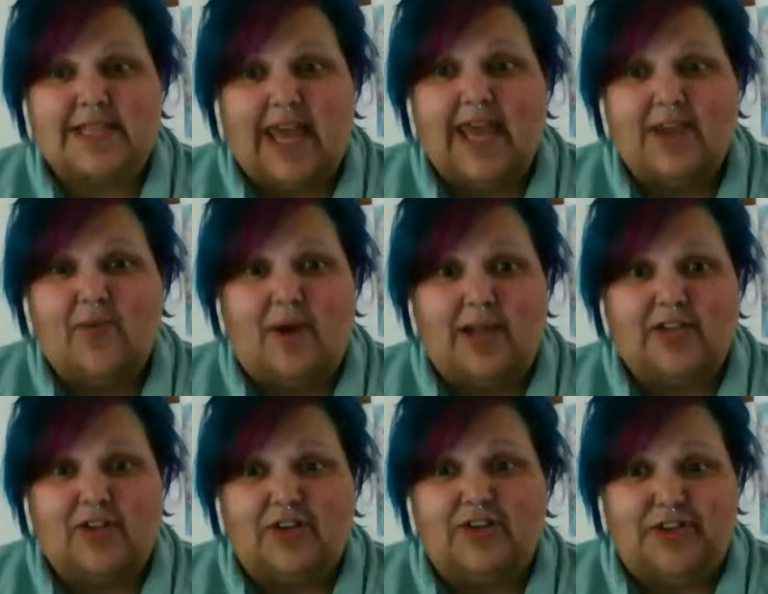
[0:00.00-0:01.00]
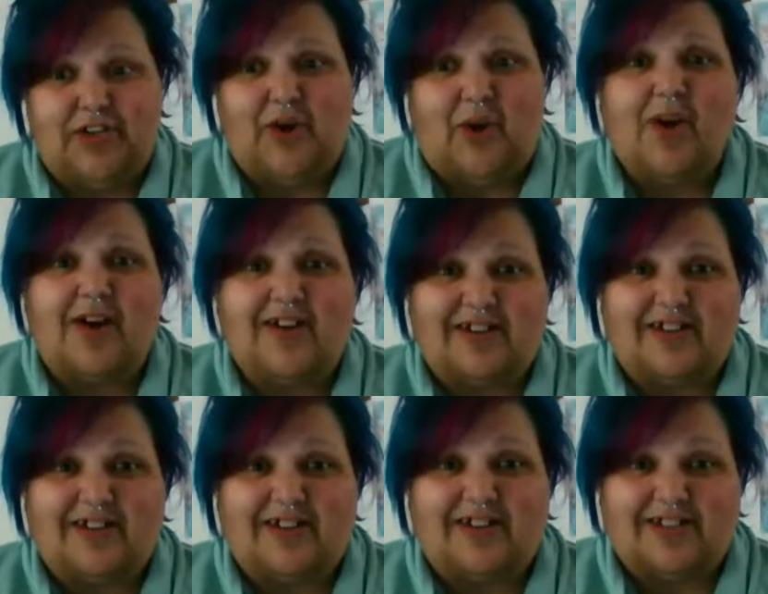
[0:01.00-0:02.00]
did say you wanted to go to New York.
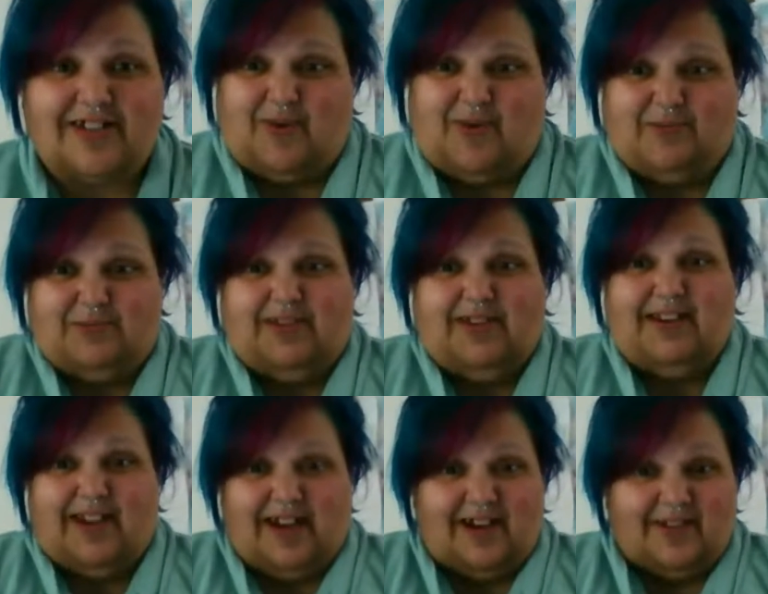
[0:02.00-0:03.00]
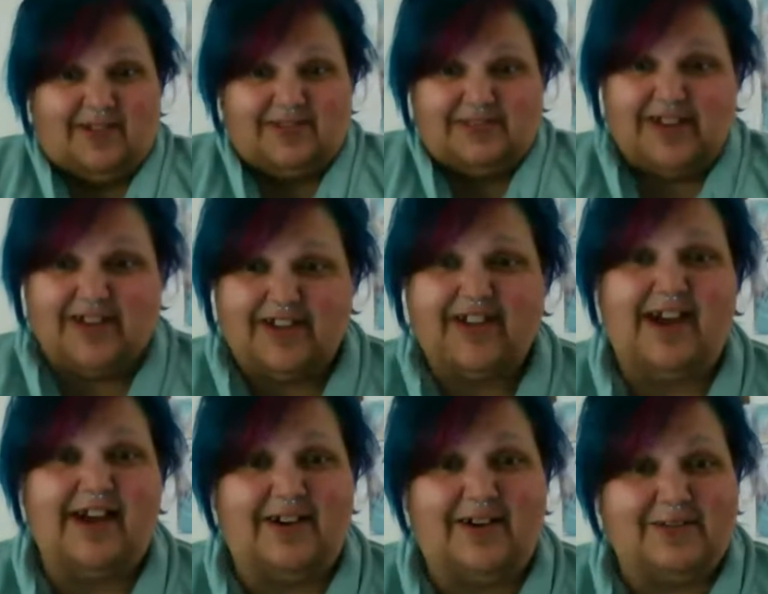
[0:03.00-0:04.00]
So, you know,
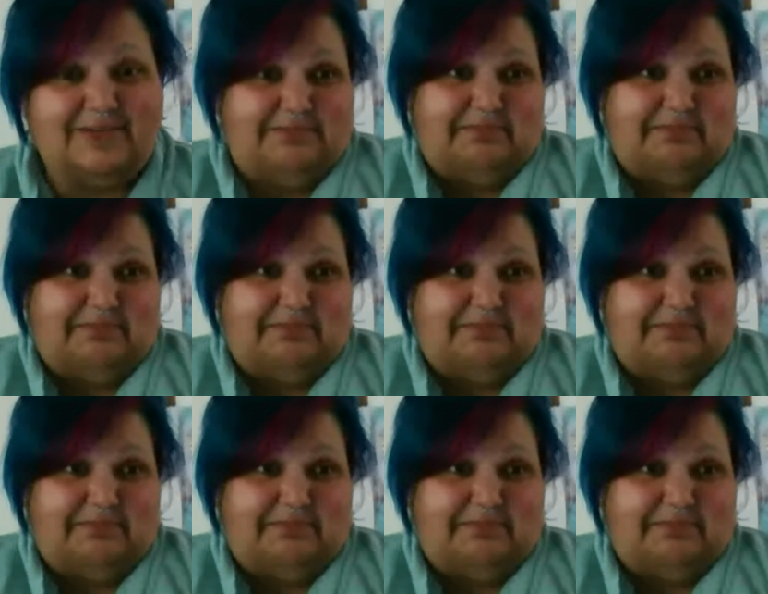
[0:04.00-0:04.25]
there you go.